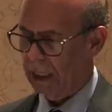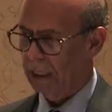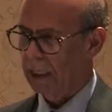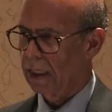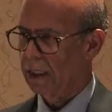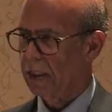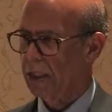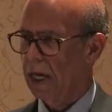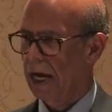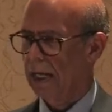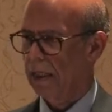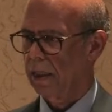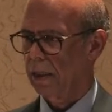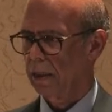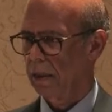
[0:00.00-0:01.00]
that
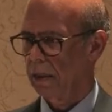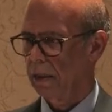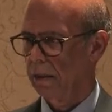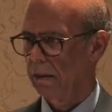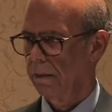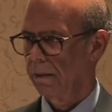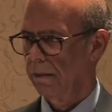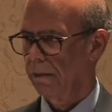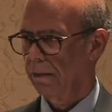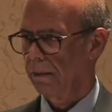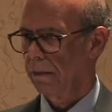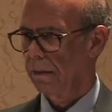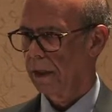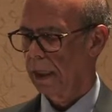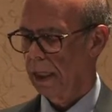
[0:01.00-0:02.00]
science
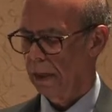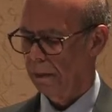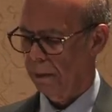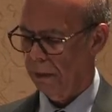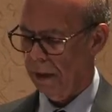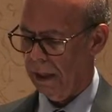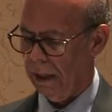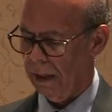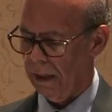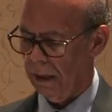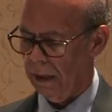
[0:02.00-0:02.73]
can bring.